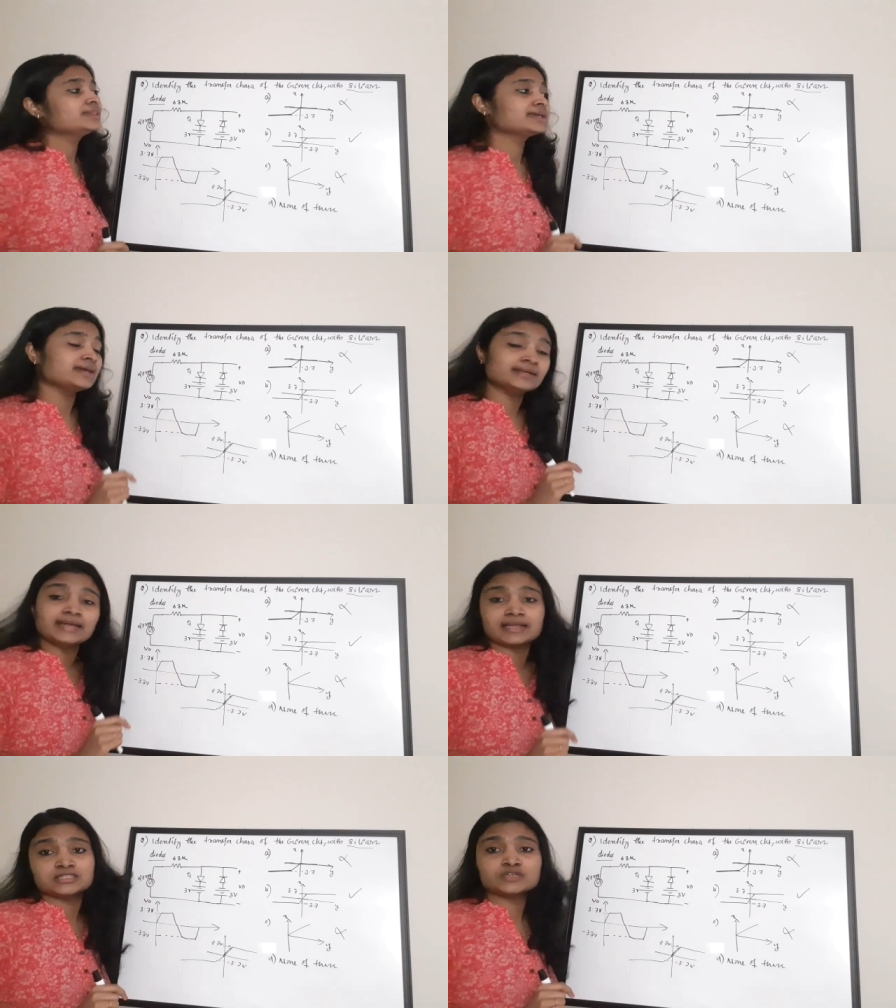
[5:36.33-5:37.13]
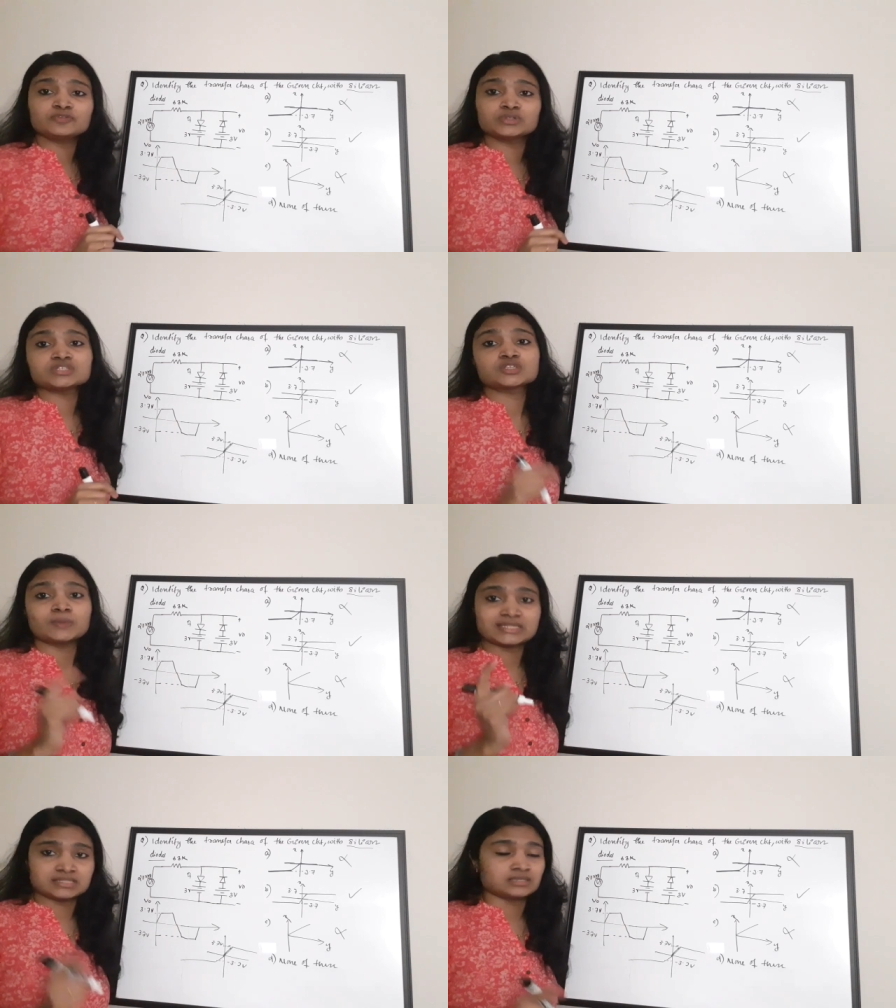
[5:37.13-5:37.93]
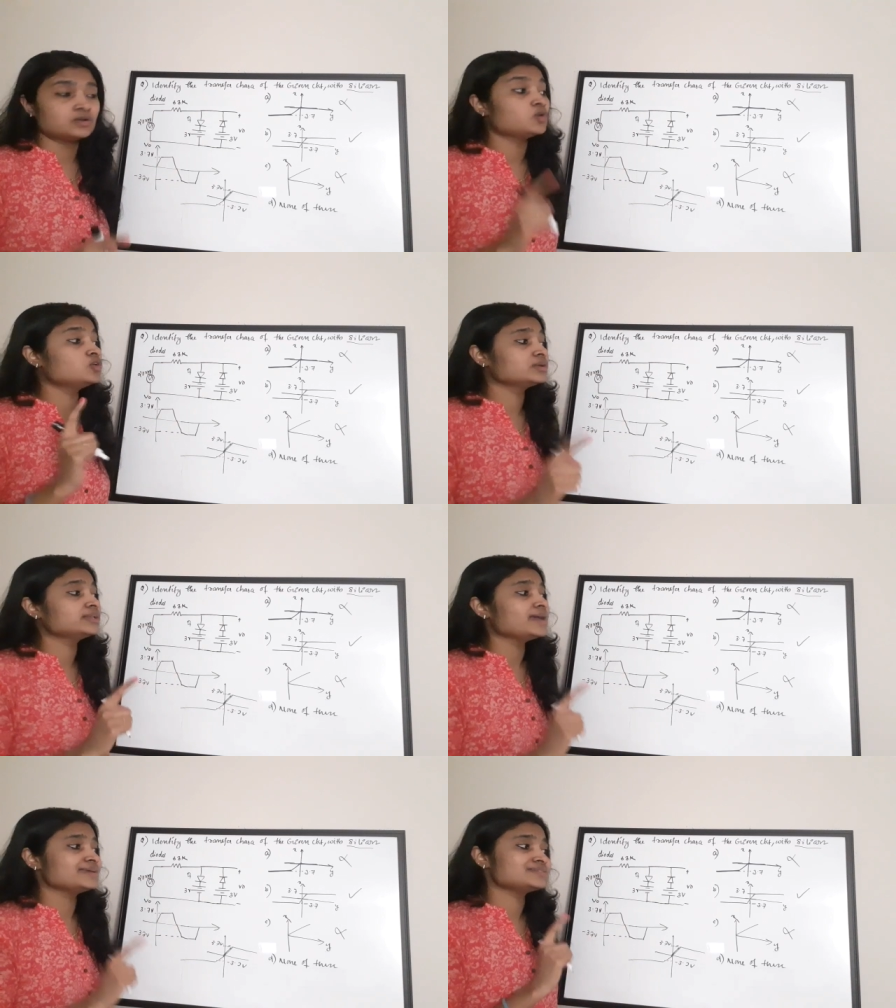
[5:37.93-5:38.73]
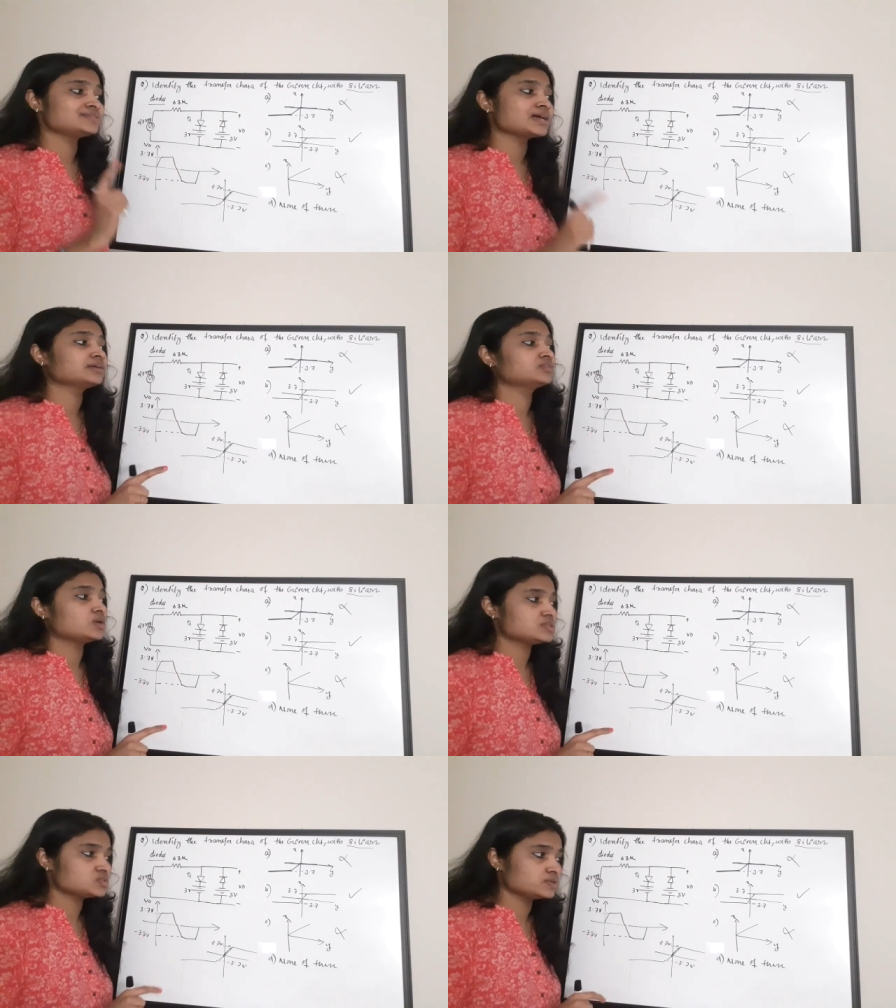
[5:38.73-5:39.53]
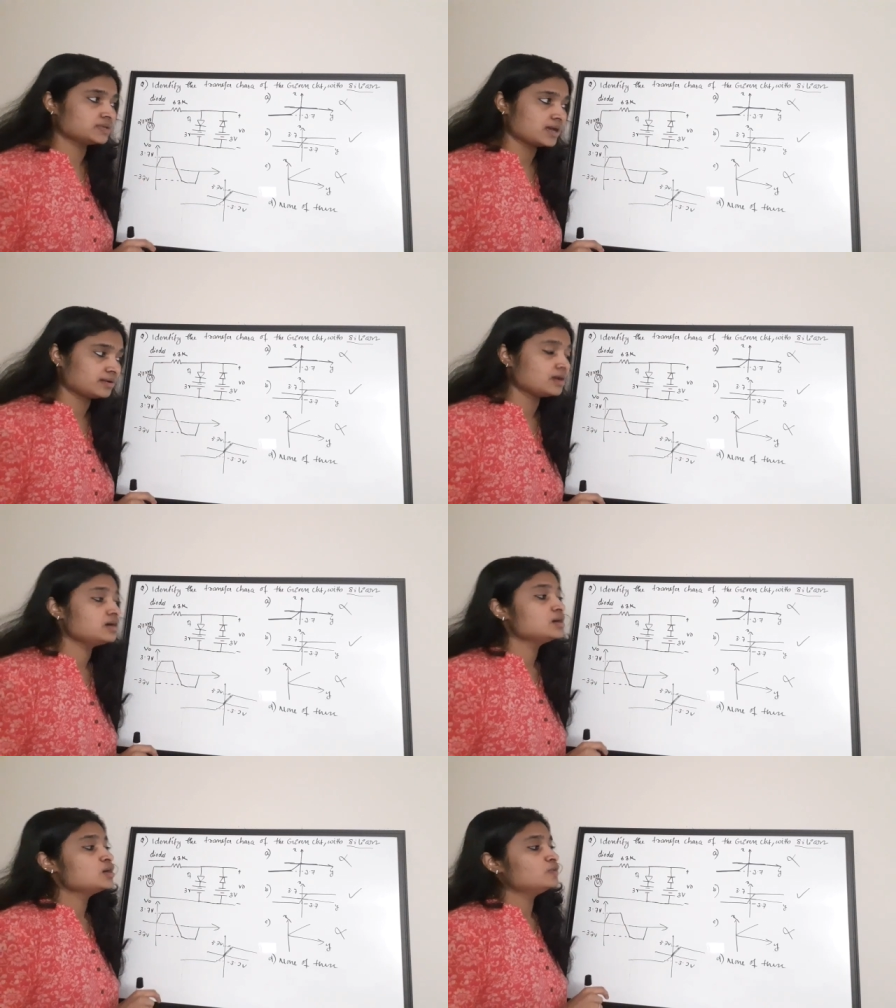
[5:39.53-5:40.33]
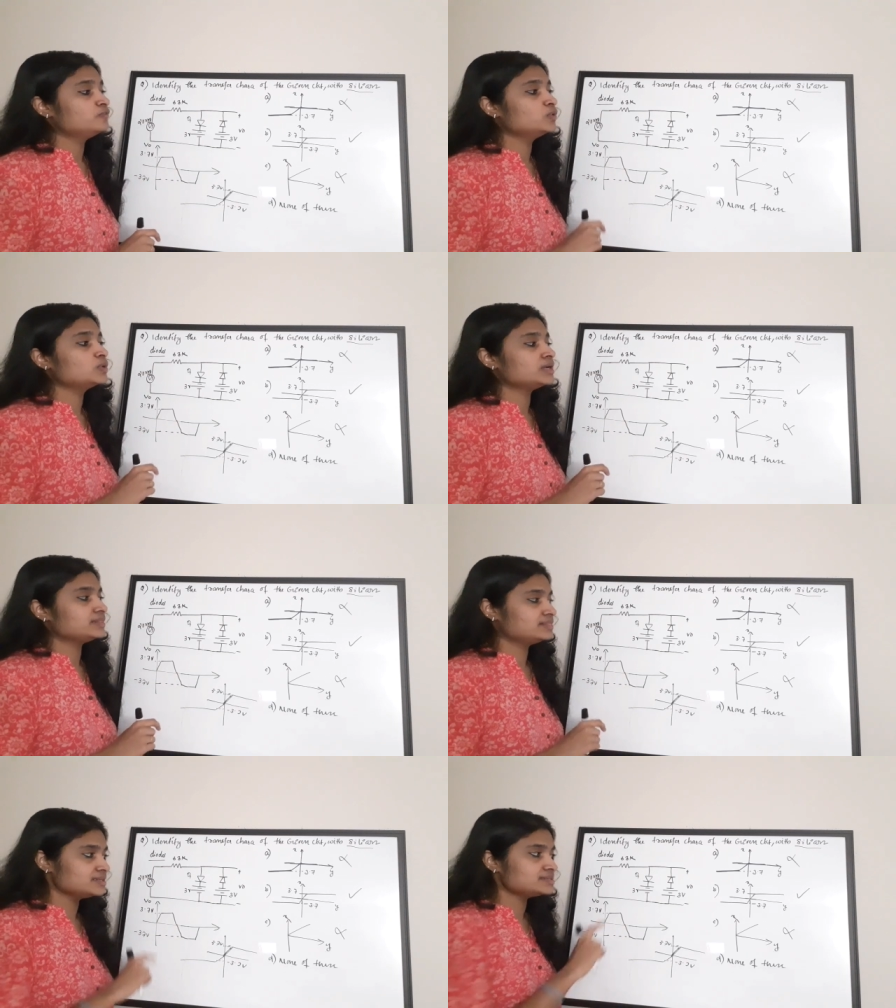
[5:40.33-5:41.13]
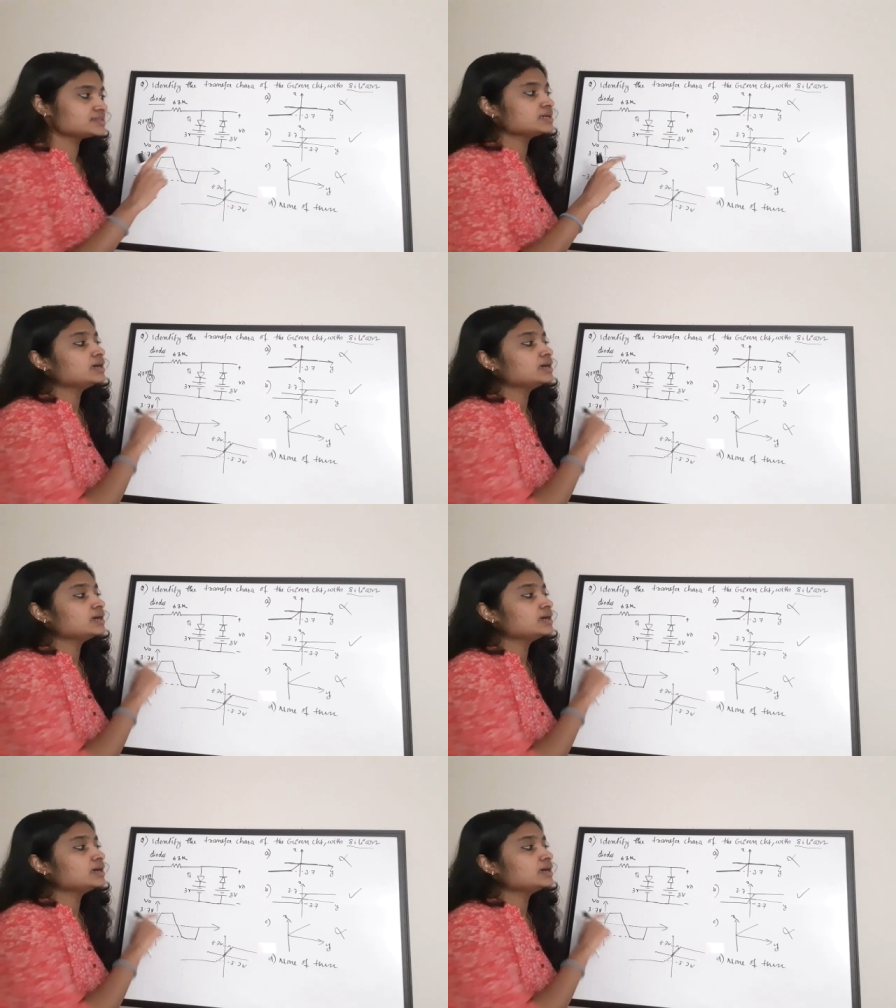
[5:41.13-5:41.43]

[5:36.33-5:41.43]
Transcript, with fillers: The correct answer for this question or the exact transfer chara for this